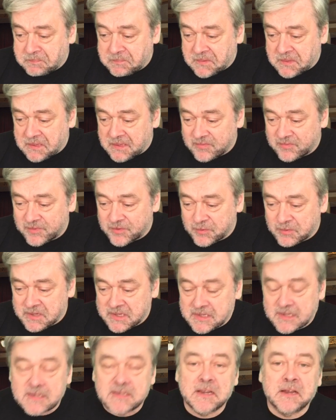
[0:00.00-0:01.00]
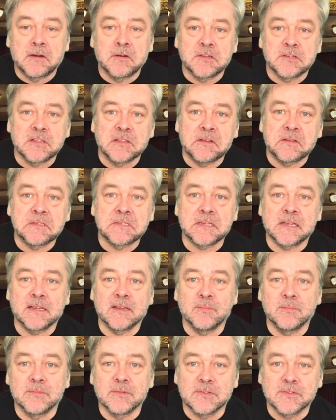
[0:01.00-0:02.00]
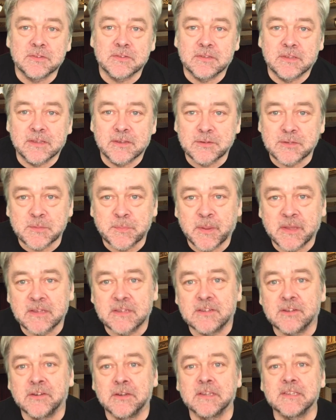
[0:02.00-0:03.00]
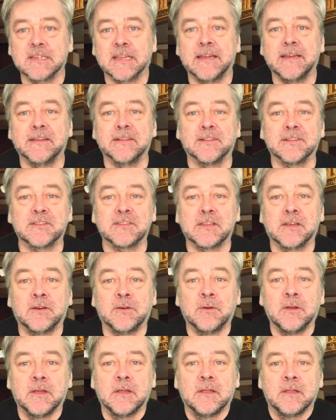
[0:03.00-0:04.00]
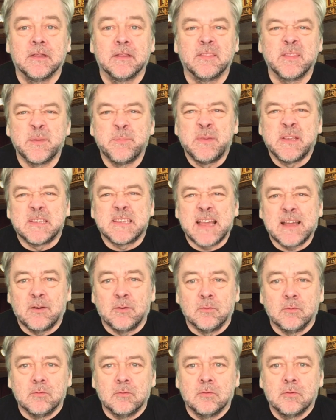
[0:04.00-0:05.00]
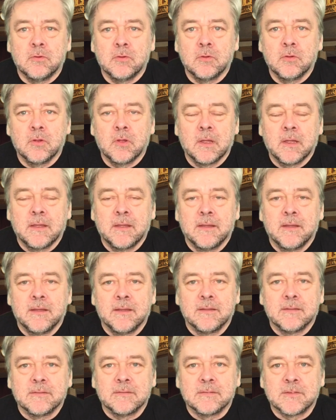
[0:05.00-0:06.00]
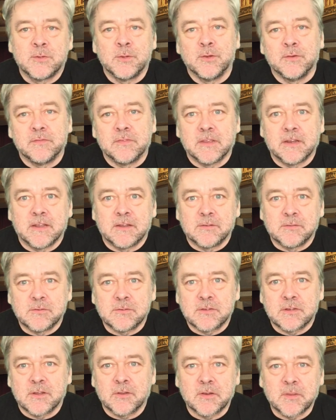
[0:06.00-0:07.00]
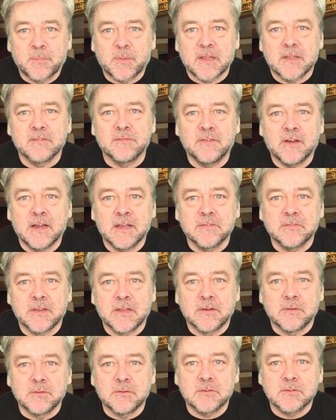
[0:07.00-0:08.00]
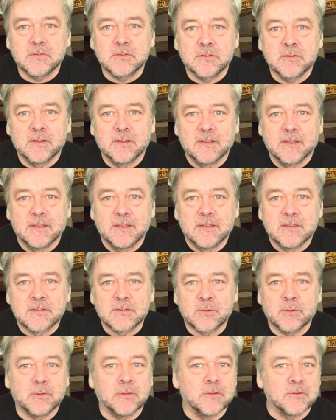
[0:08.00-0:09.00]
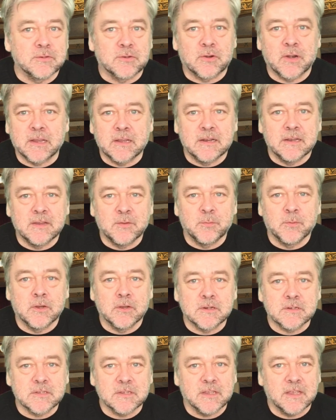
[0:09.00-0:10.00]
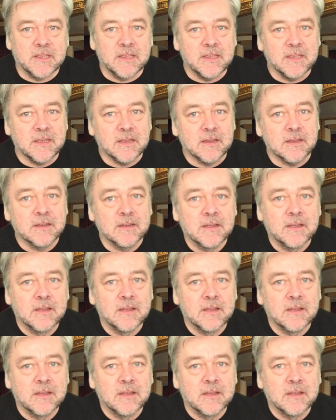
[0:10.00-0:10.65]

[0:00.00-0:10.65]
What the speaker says: If you're a lead guitarist, a lot of times they use the pentatonic scale, so they miss out 2 of the notes and only play 5 notes. So all those great lead works that you hear,